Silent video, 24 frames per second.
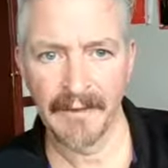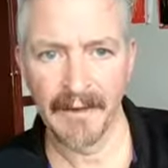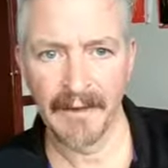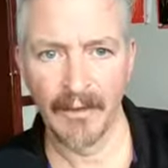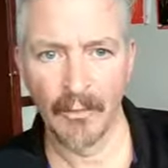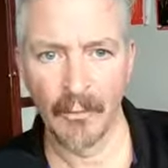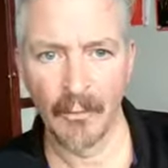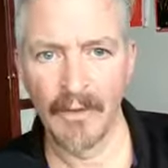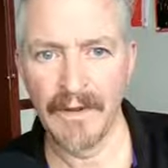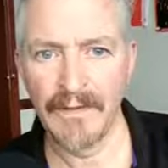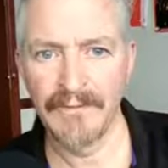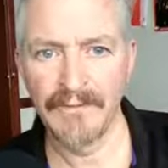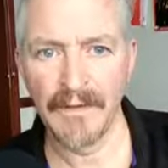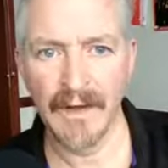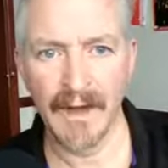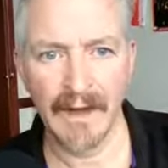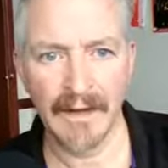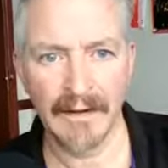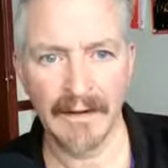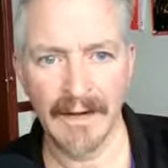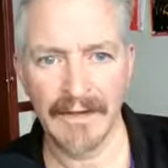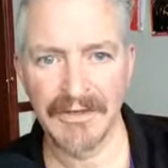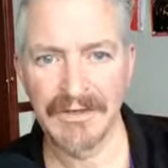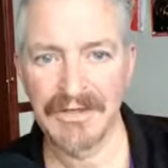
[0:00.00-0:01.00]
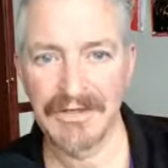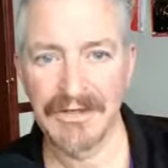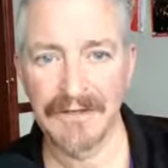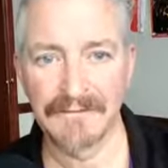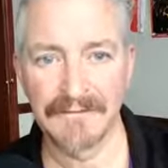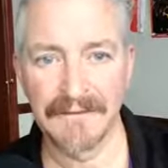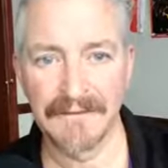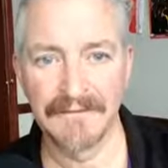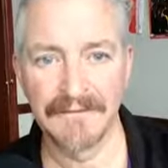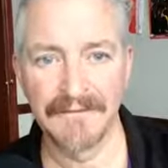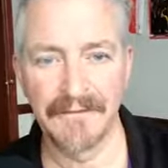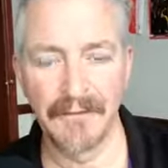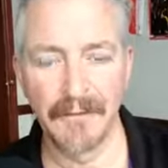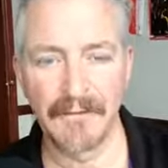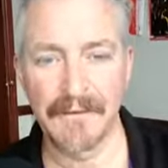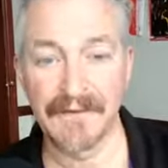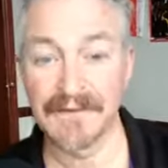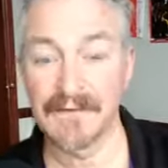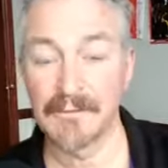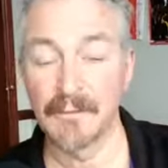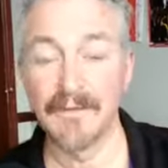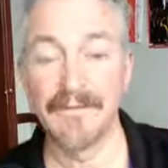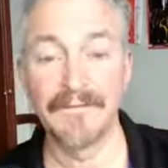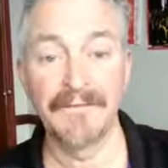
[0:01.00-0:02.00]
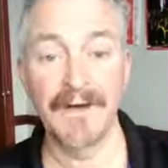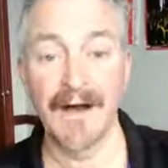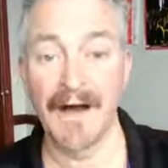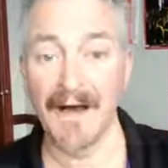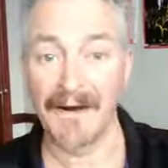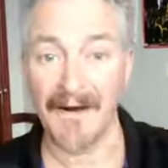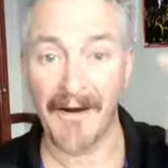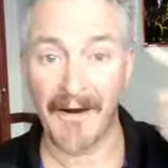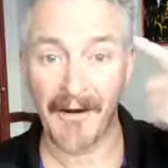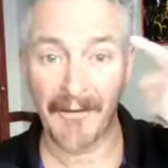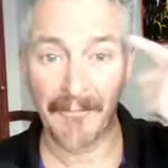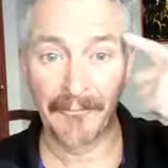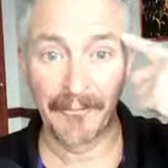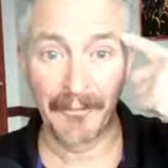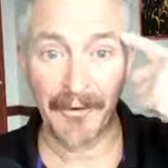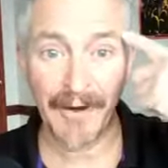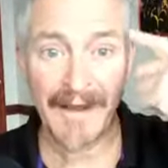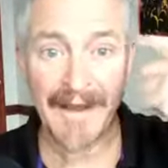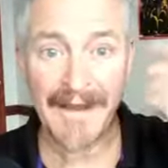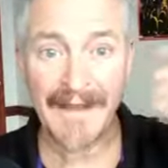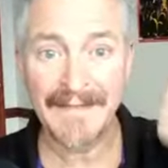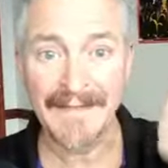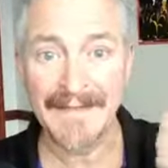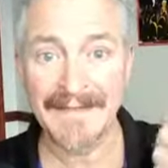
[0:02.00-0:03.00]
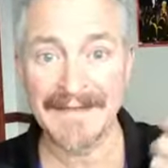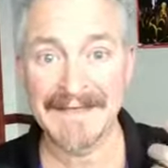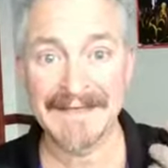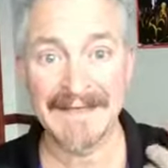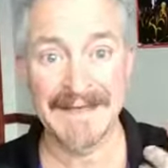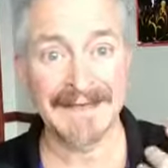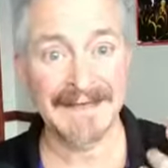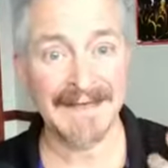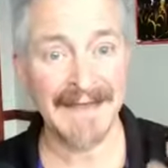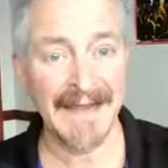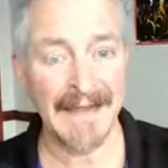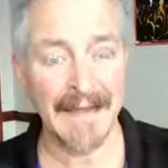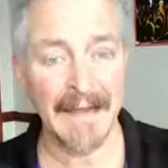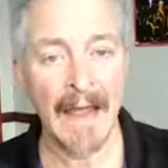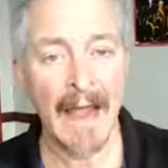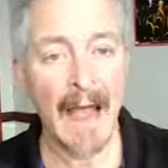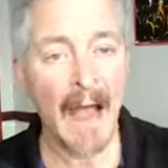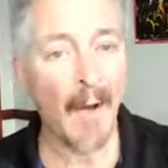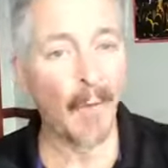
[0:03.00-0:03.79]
we've got a shift in focus, we've got our brain that says, hey,